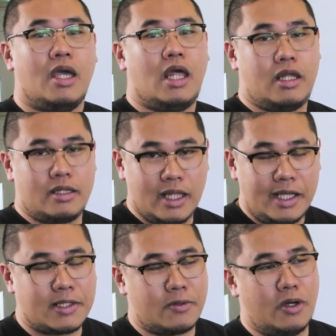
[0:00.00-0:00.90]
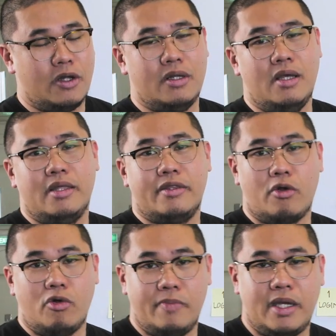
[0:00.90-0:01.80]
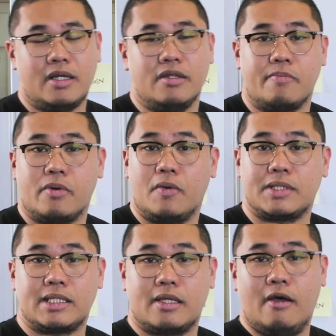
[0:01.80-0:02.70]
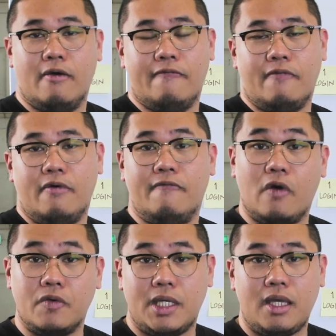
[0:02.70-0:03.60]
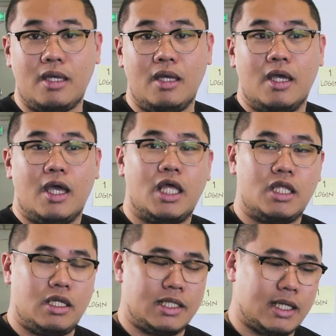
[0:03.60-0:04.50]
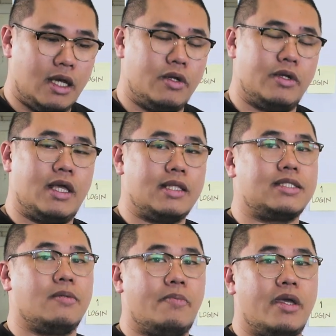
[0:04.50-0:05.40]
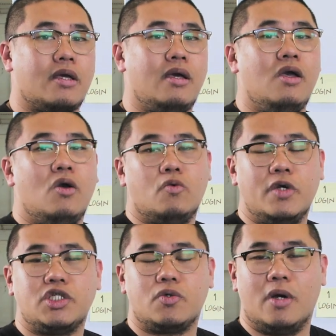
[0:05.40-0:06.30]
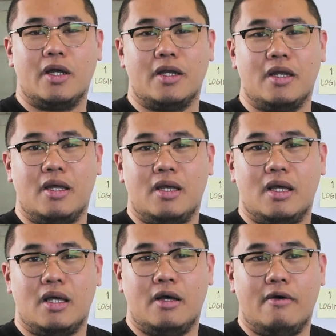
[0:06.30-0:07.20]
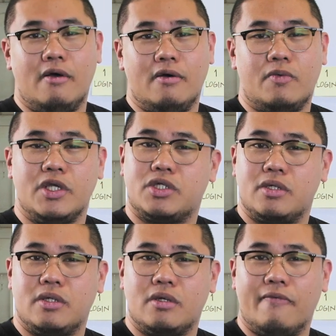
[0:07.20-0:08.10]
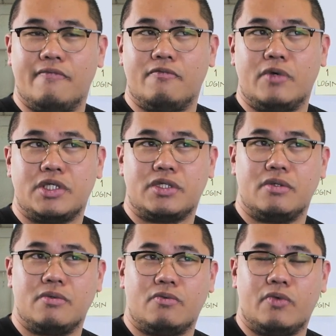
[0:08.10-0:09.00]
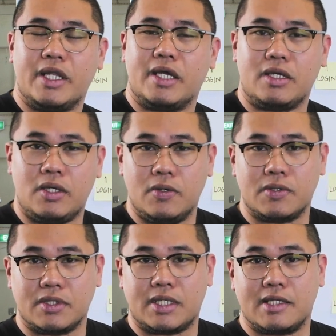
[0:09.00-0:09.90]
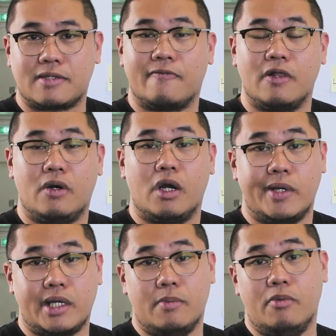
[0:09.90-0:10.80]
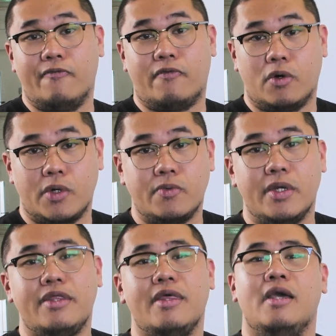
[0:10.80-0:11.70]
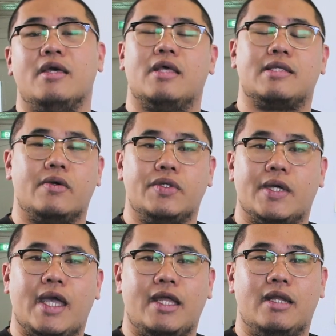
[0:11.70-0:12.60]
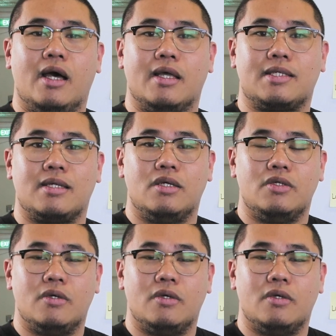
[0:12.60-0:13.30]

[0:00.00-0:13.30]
And then later on, there will be another process of voting, and the decider gets to pick which one, which winning user test flow are we going to move forward with. That's going to aid us